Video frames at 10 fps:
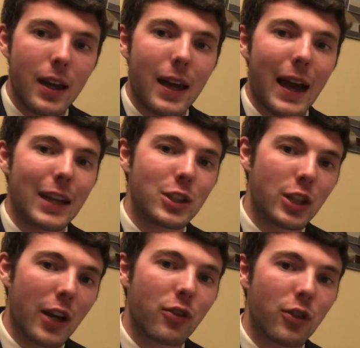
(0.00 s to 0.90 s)
I
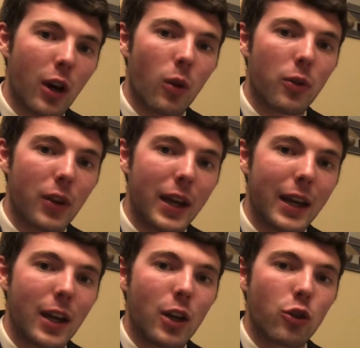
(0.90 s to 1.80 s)
just don't
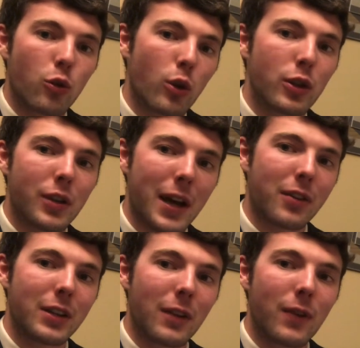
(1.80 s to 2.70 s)
think Georgia Tech's
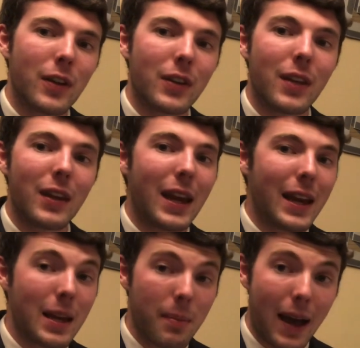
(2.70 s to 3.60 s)
defense is
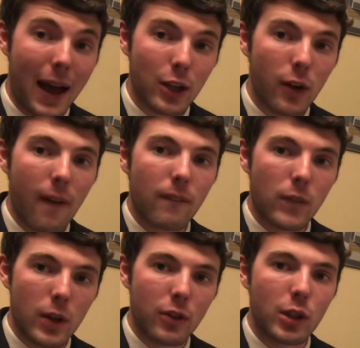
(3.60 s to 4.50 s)
any match
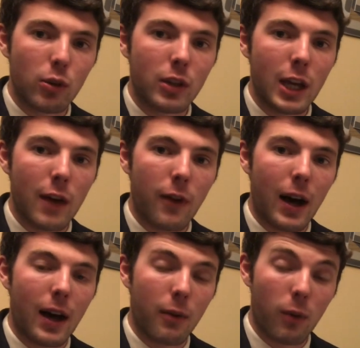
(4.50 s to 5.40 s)
for this UCF
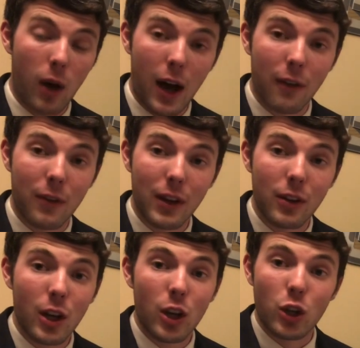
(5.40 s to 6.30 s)
op- offense.
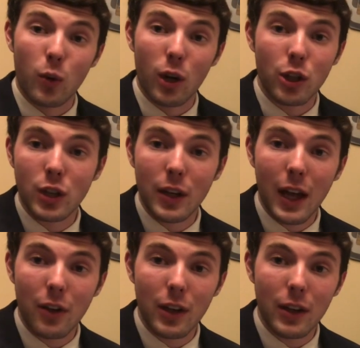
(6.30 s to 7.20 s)
You want to shut
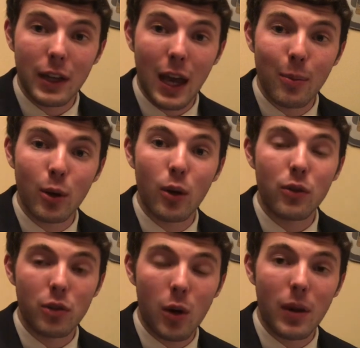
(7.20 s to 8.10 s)
down Dillon Gabriel,
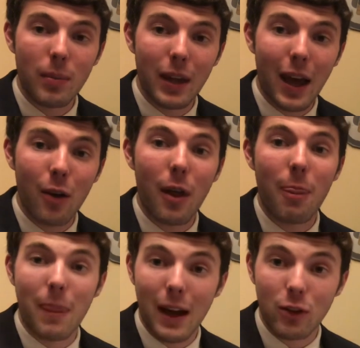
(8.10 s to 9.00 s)
slow him down,
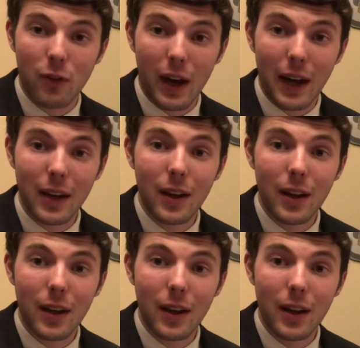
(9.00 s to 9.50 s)
that's fine.